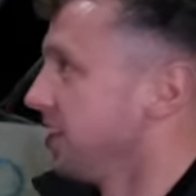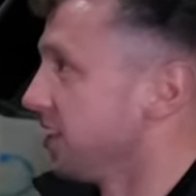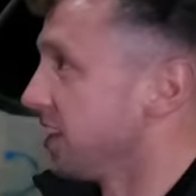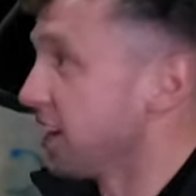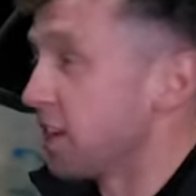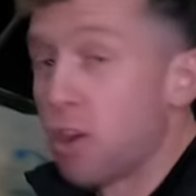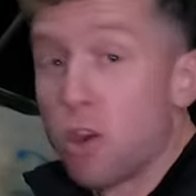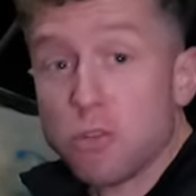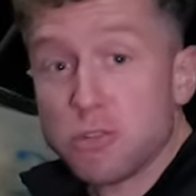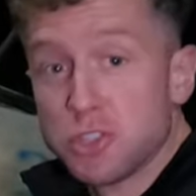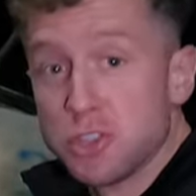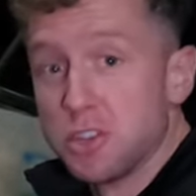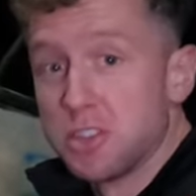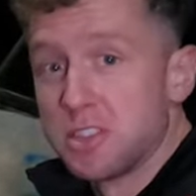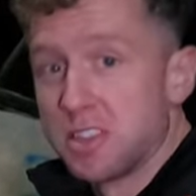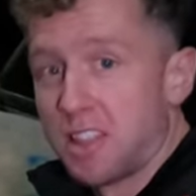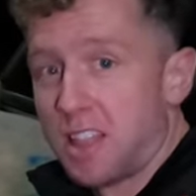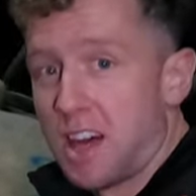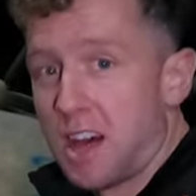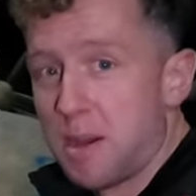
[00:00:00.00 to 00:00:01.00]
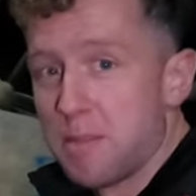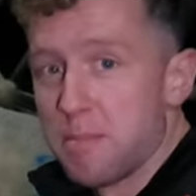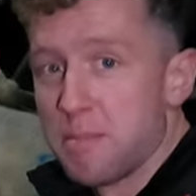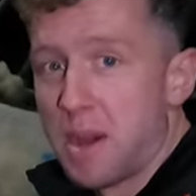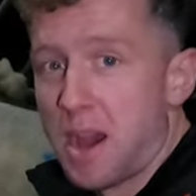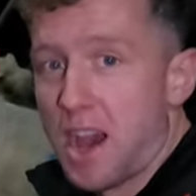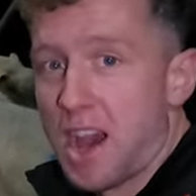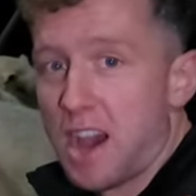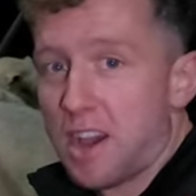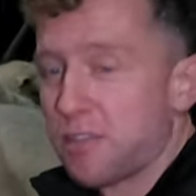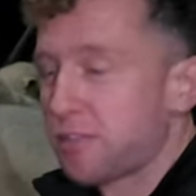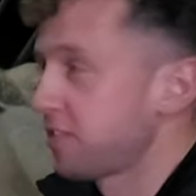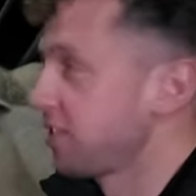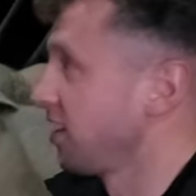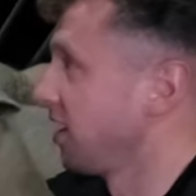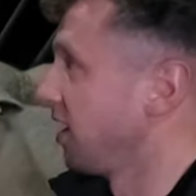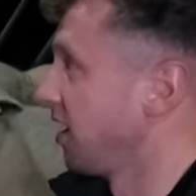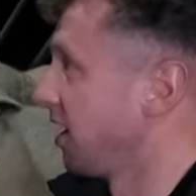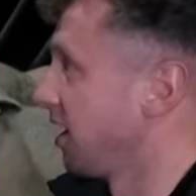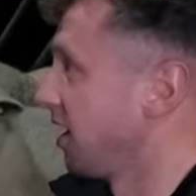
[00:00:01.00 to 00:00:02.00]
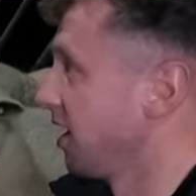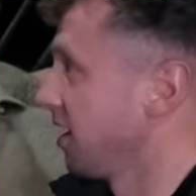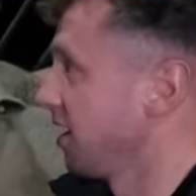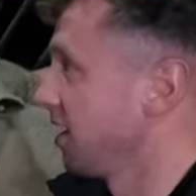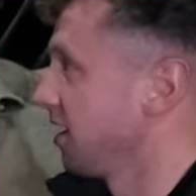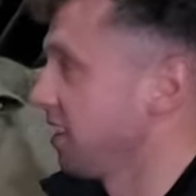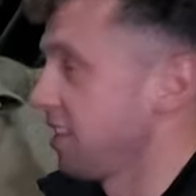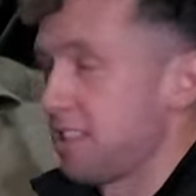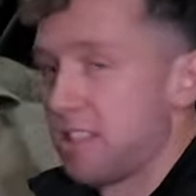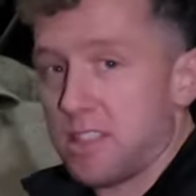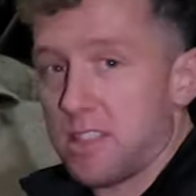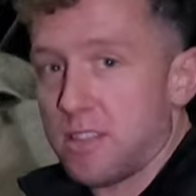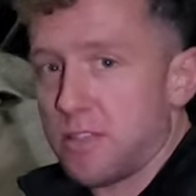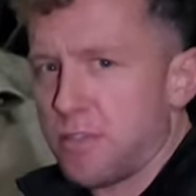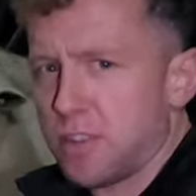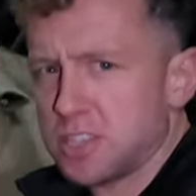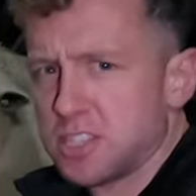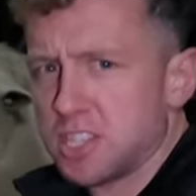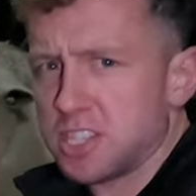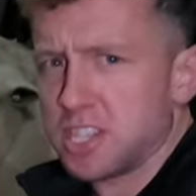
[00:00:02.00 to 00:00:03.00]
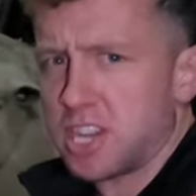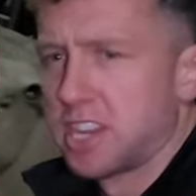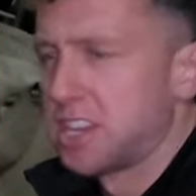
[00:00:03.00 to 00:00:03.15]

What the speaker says: They're all due to lamb after the 1st of